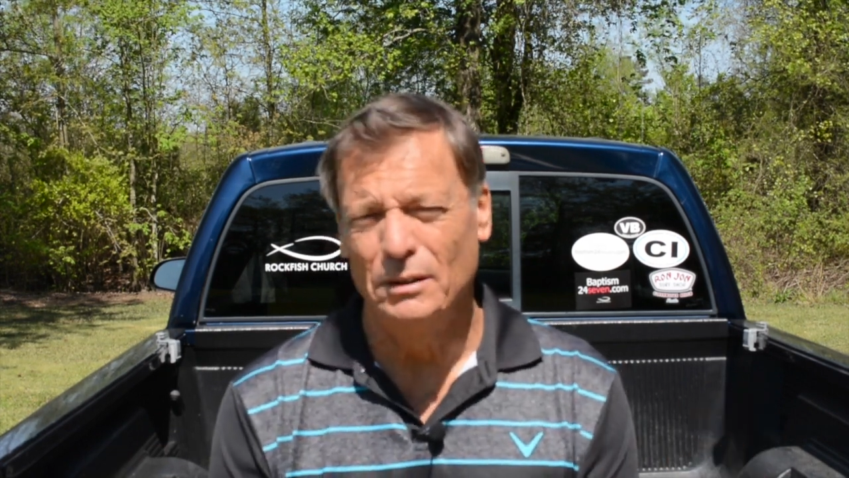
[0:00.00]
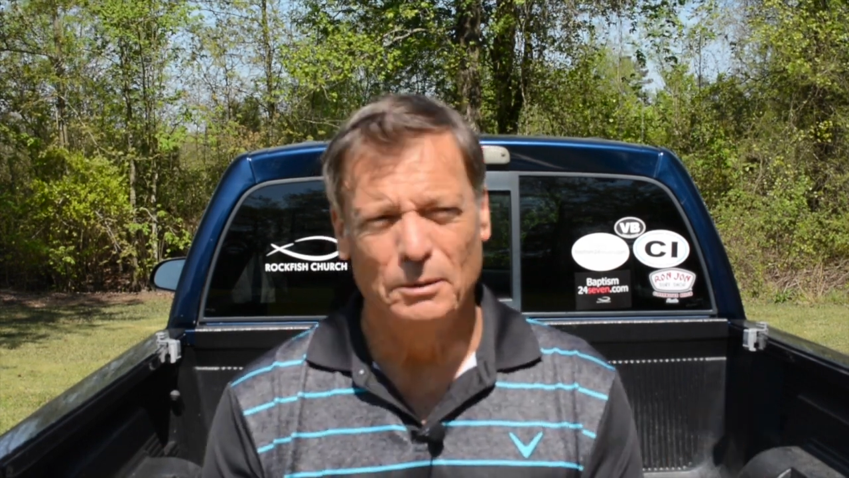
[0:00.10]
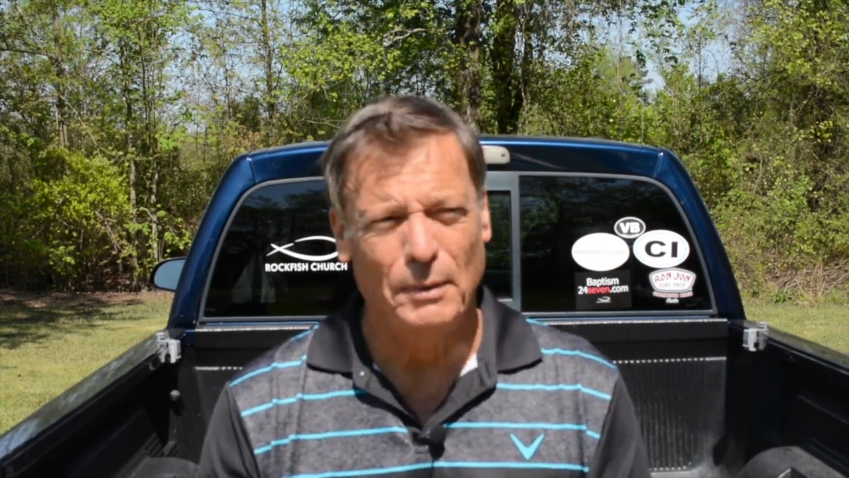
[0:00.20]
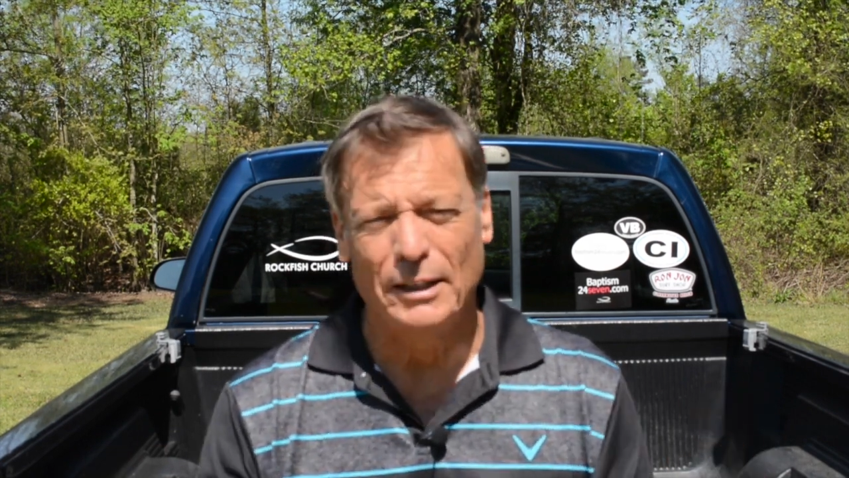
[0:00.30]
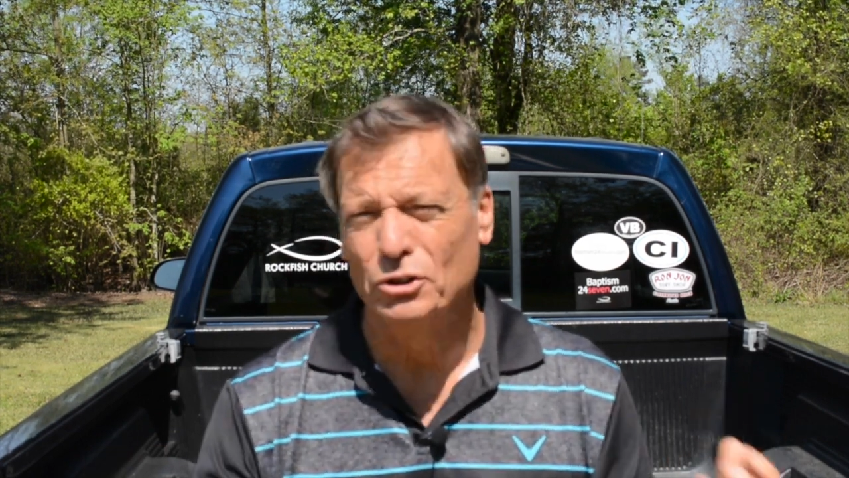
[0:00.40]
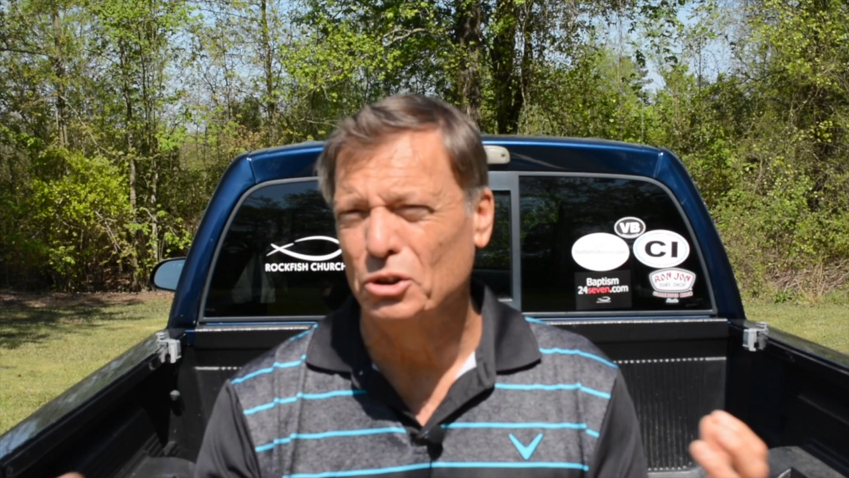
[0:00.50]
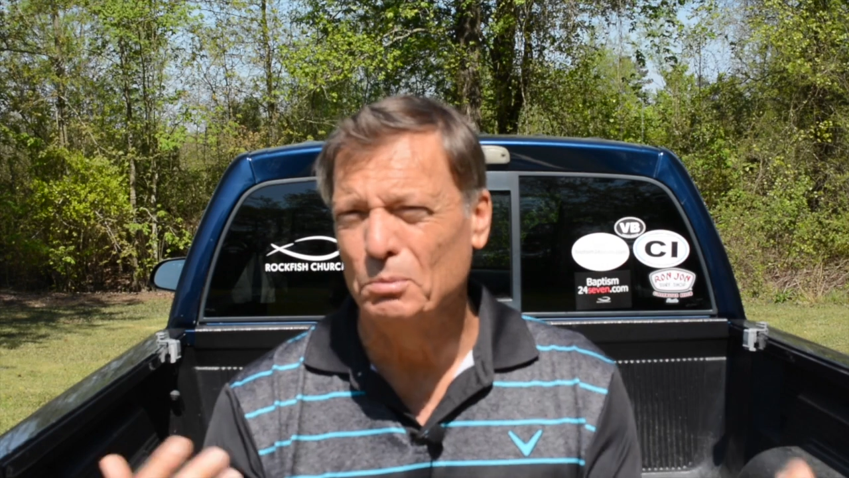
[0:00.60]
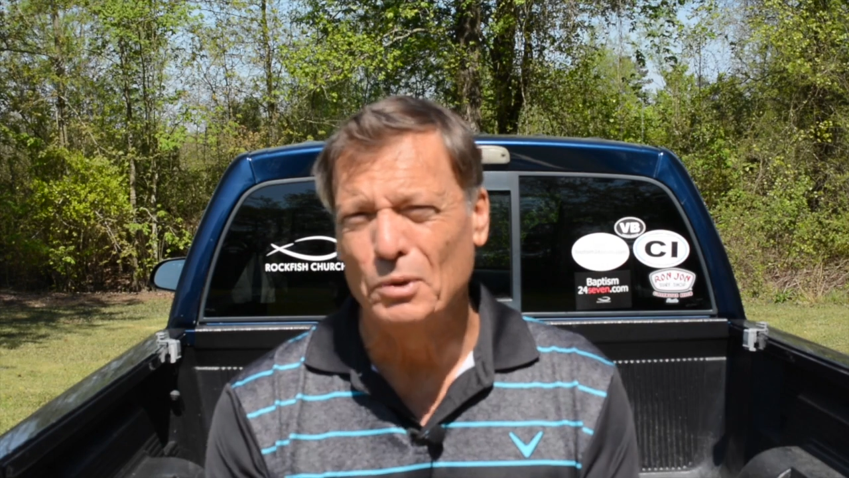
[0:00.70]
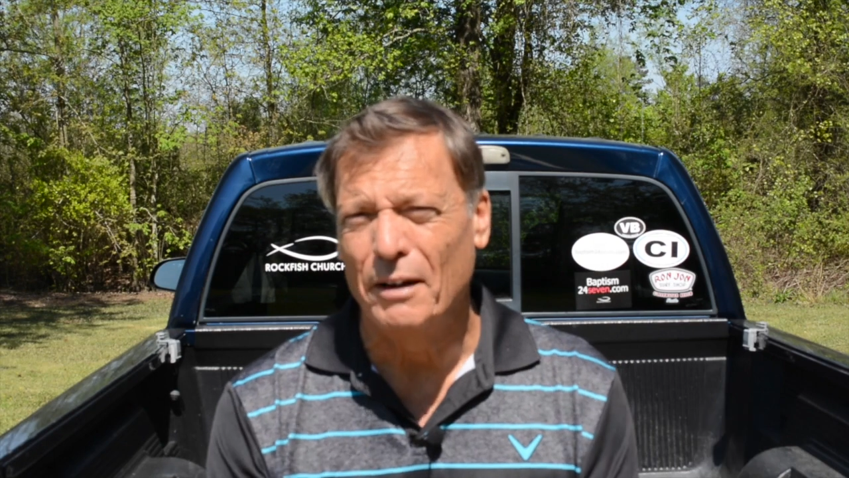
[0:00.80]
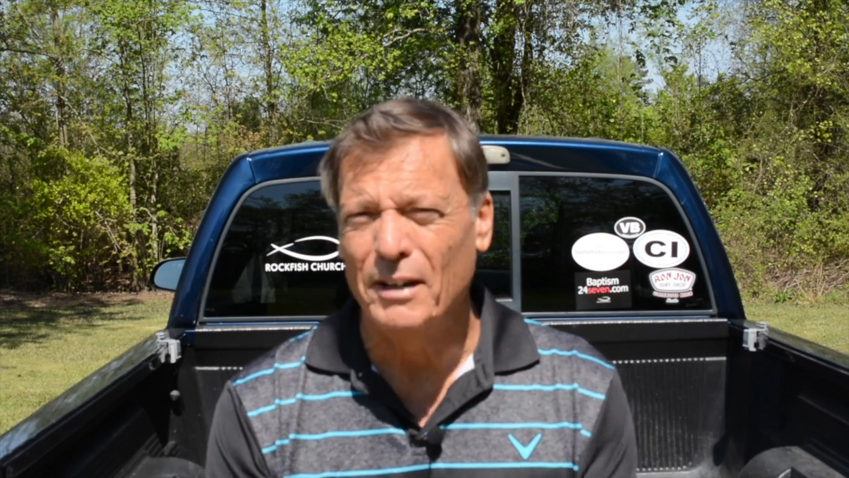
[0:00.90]
the apostles
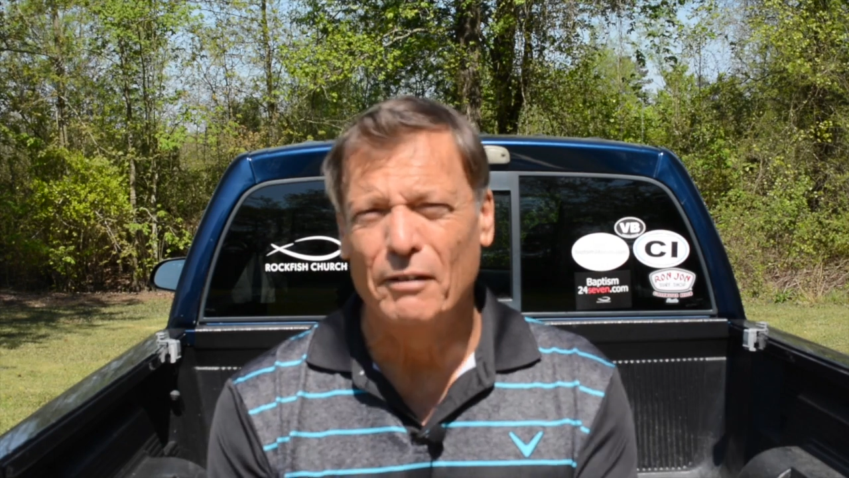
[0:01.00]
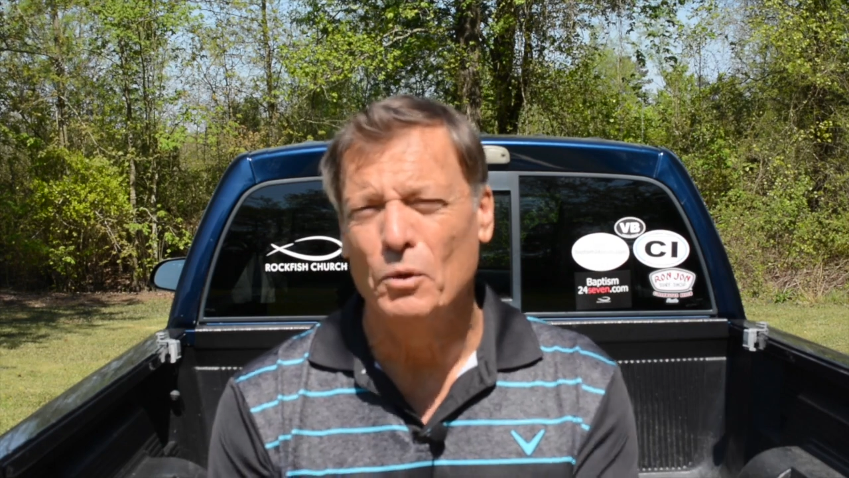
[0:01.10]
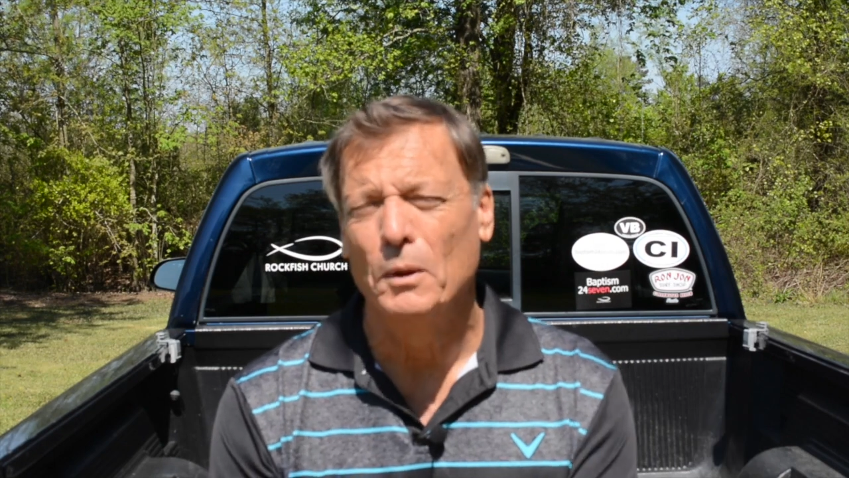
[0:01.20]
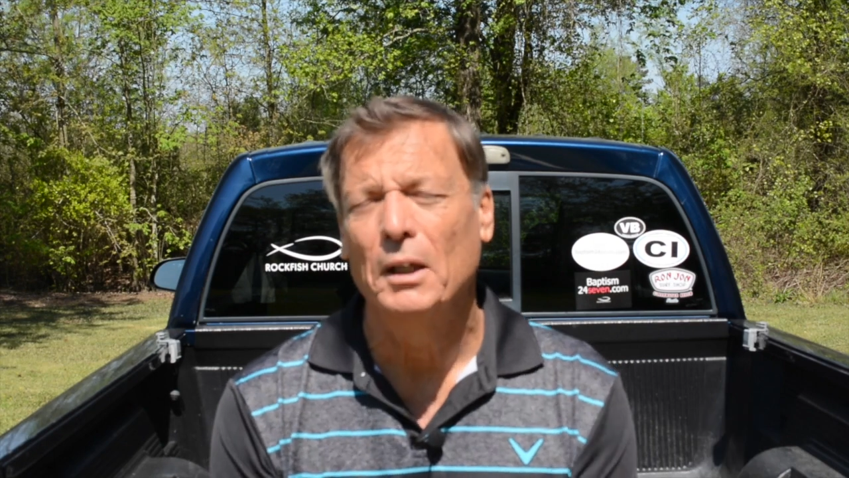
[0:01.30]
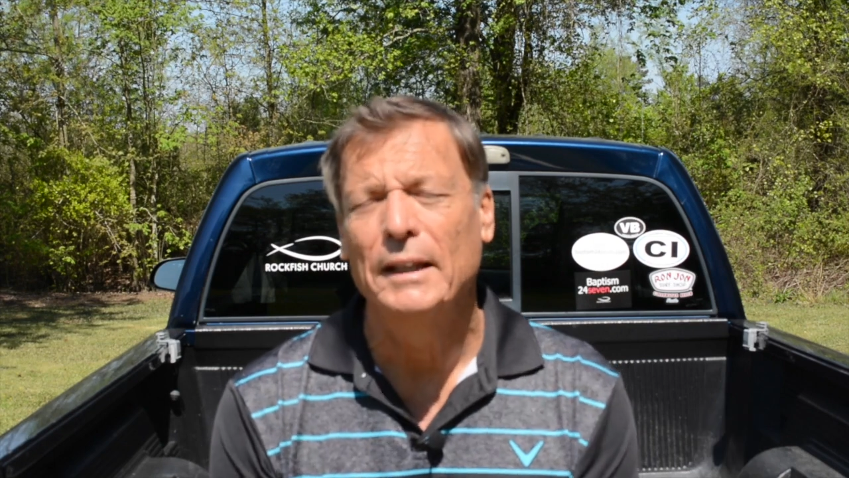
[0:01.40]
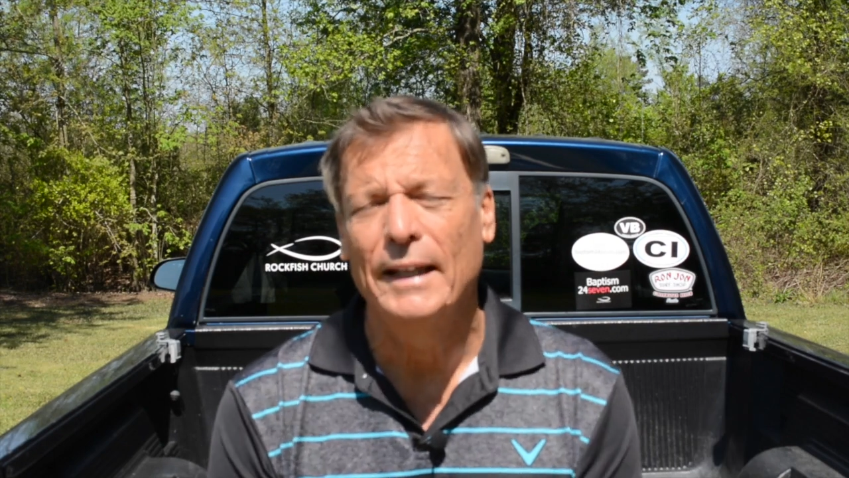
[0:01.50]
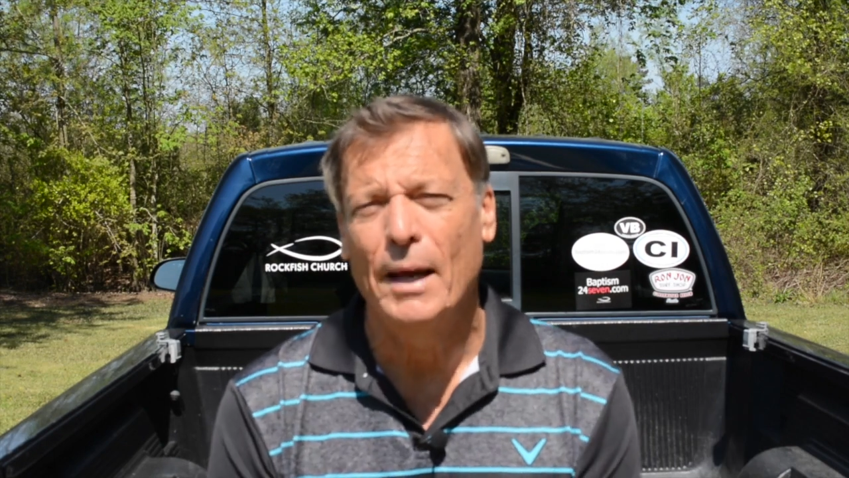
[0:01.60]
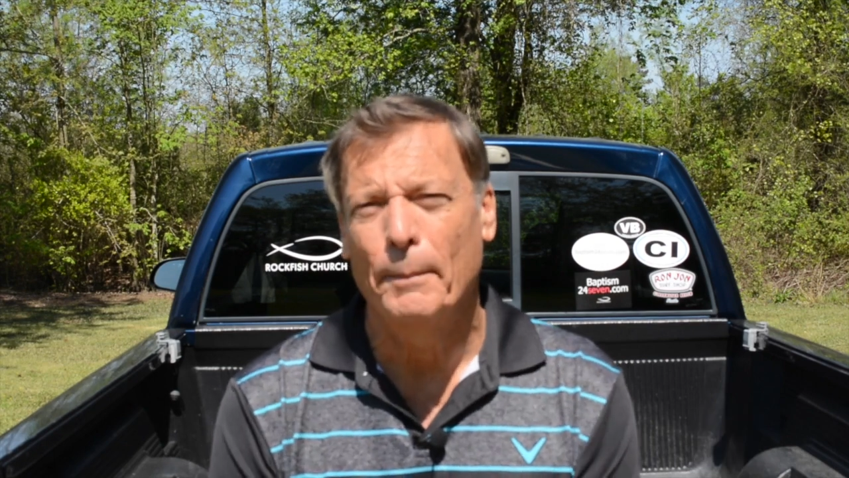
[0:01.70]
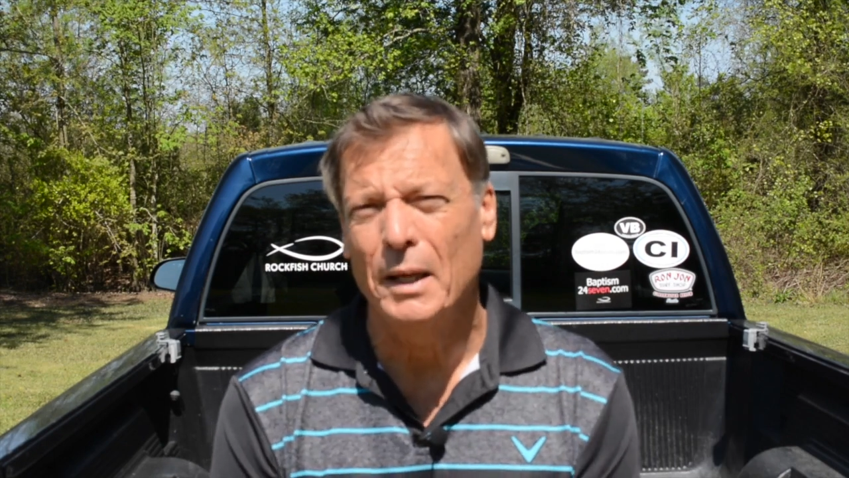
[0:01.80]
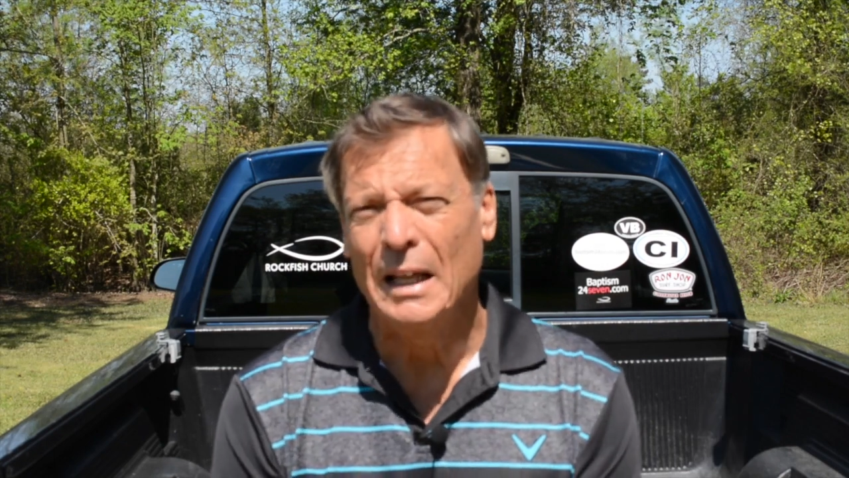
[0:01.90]
and prophets, however you want to look at
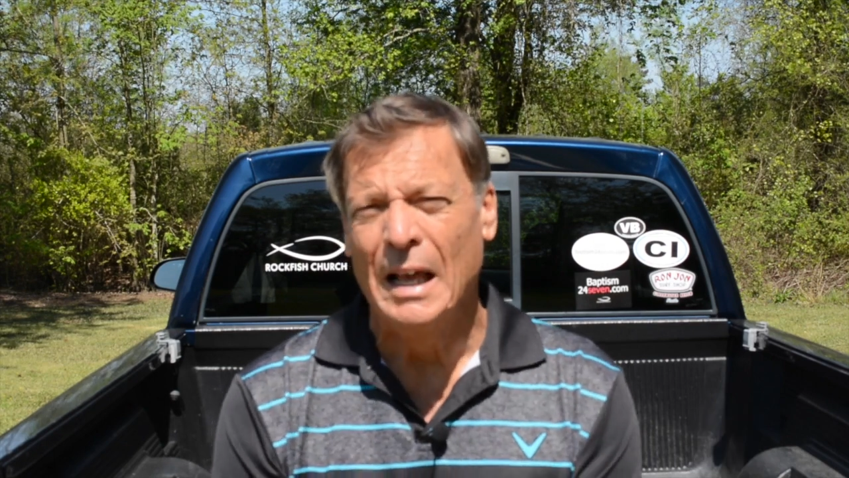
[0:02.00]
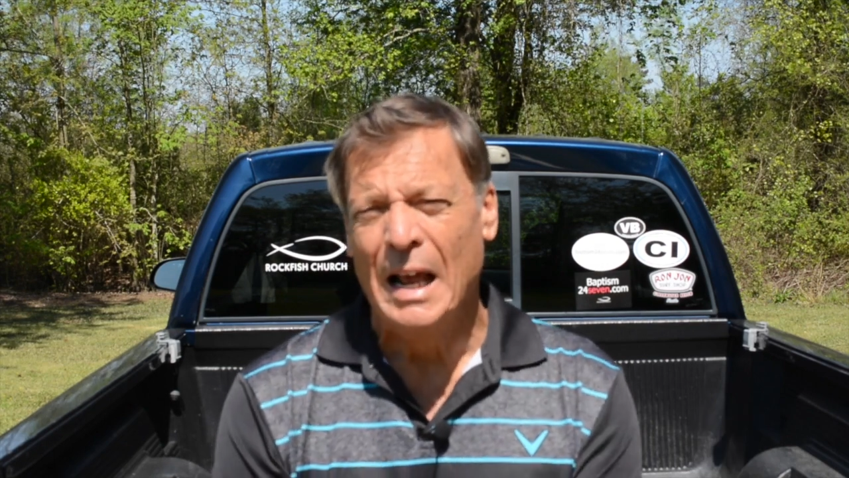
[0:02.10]
that, but